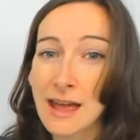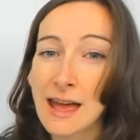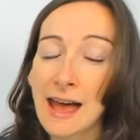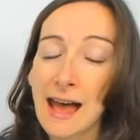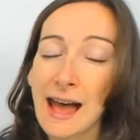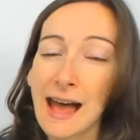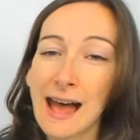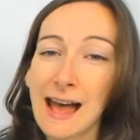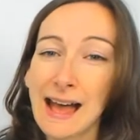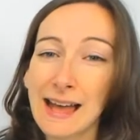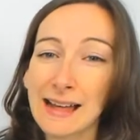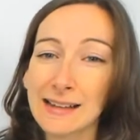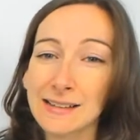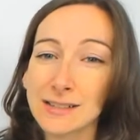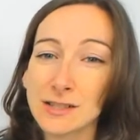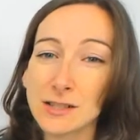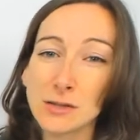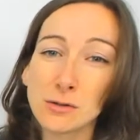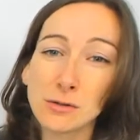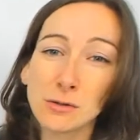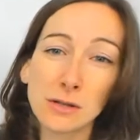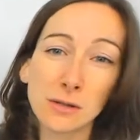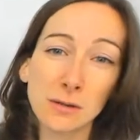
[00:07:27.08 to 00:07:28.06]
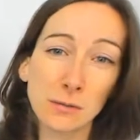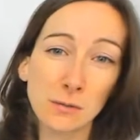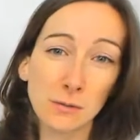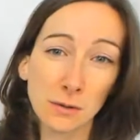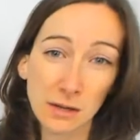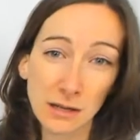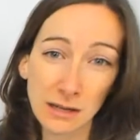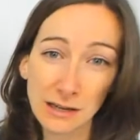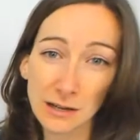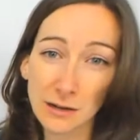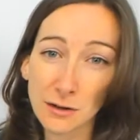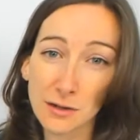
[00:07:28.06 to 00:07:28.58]
and you can
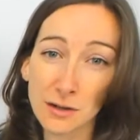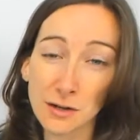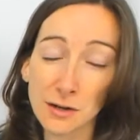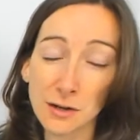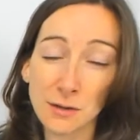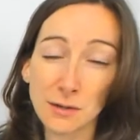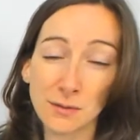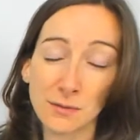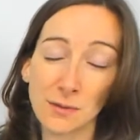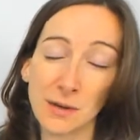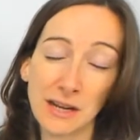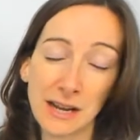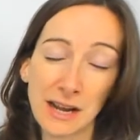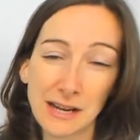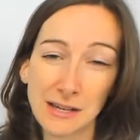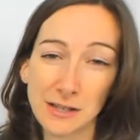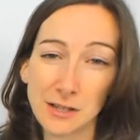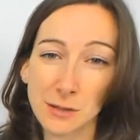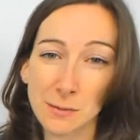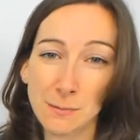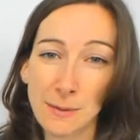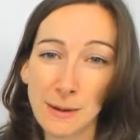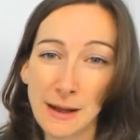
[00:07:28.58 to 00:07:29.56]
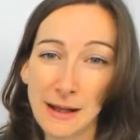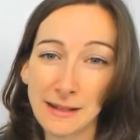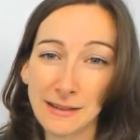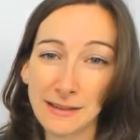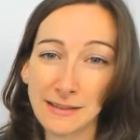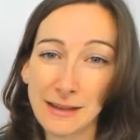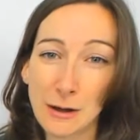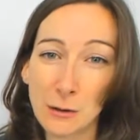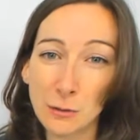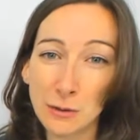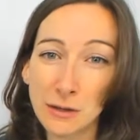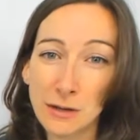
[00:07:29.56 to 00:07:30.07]
click on the notification bell,
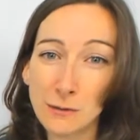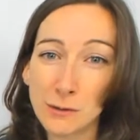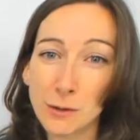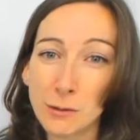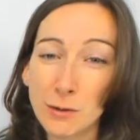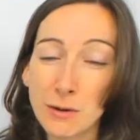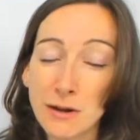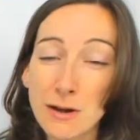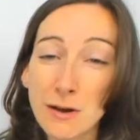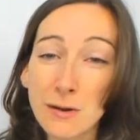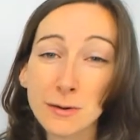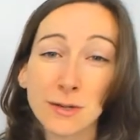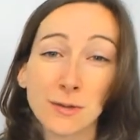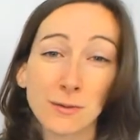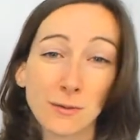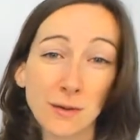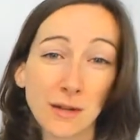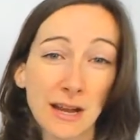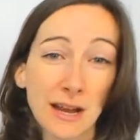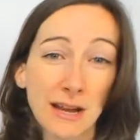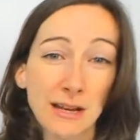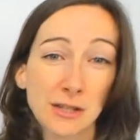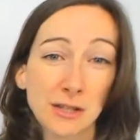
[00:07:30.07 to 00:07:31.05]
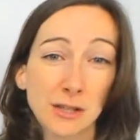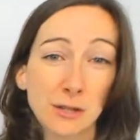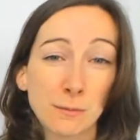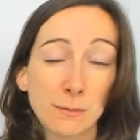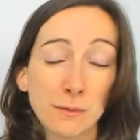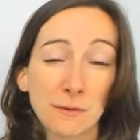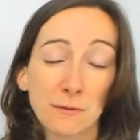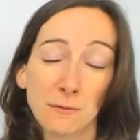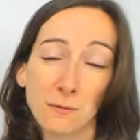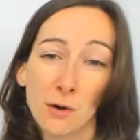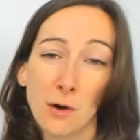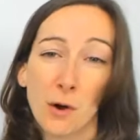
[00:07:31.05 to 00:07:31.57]
and that will give you a notification
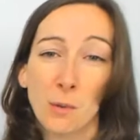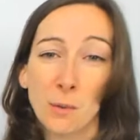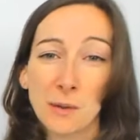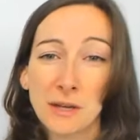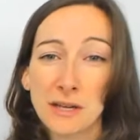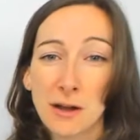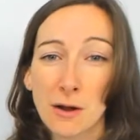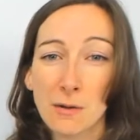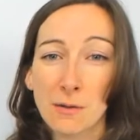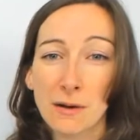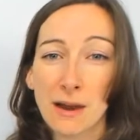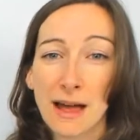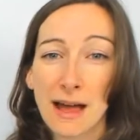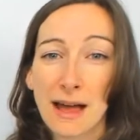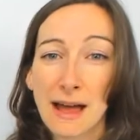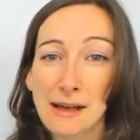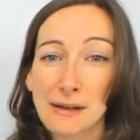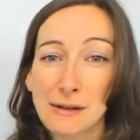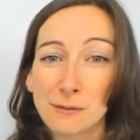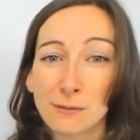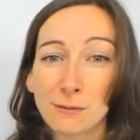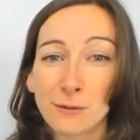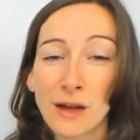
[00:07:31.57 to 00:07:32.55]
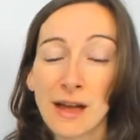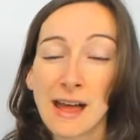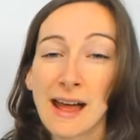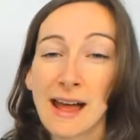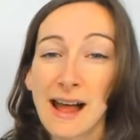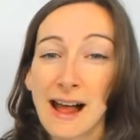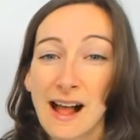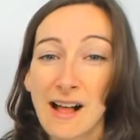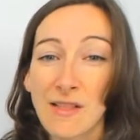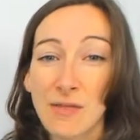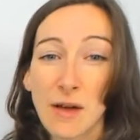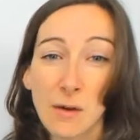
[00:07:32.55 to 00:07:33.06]
before we go live,
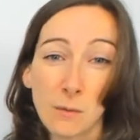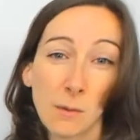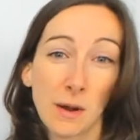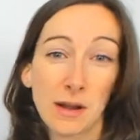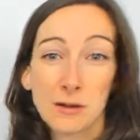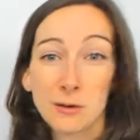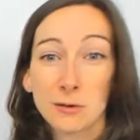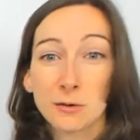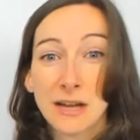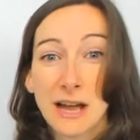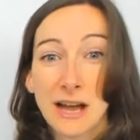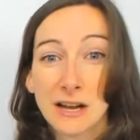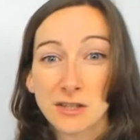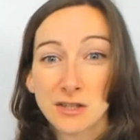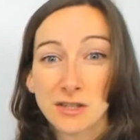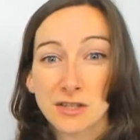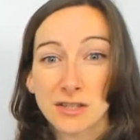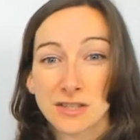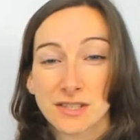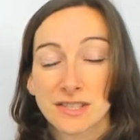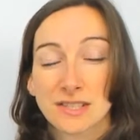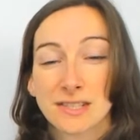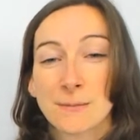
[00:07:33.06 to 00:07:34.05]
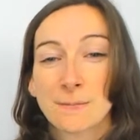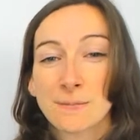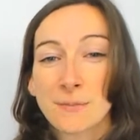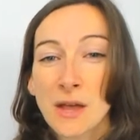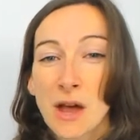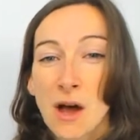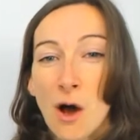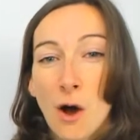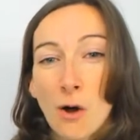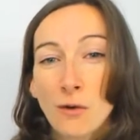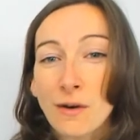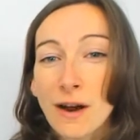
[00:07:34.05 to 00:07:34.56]
and that way you'll catch us.
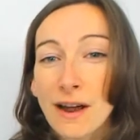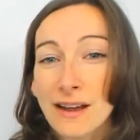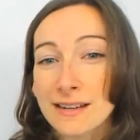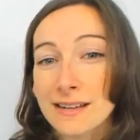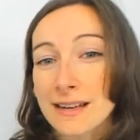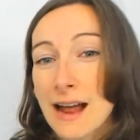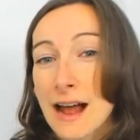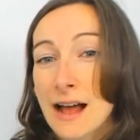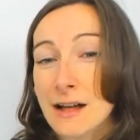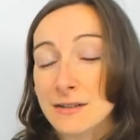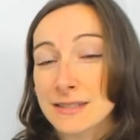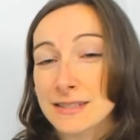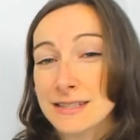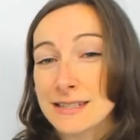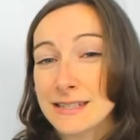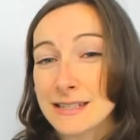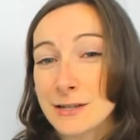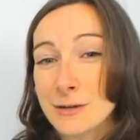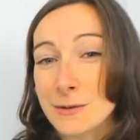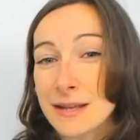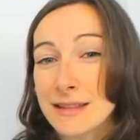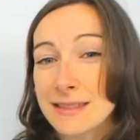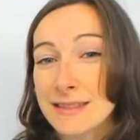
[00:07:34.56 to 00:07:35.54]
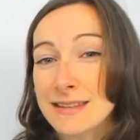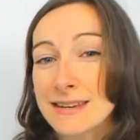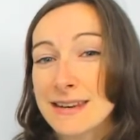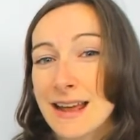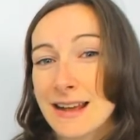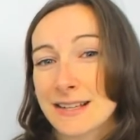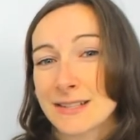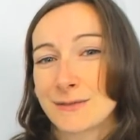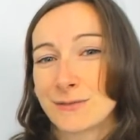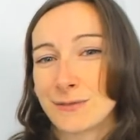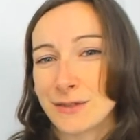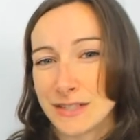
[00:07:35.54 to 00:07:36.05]
All right, I'll see you in the
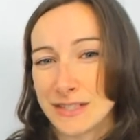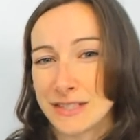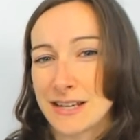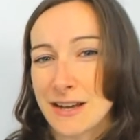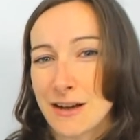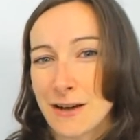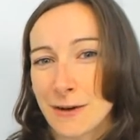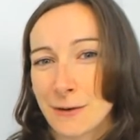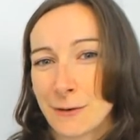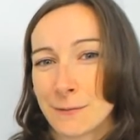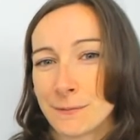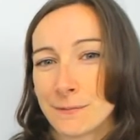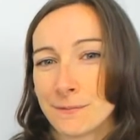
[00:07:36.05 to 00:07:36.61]
next video.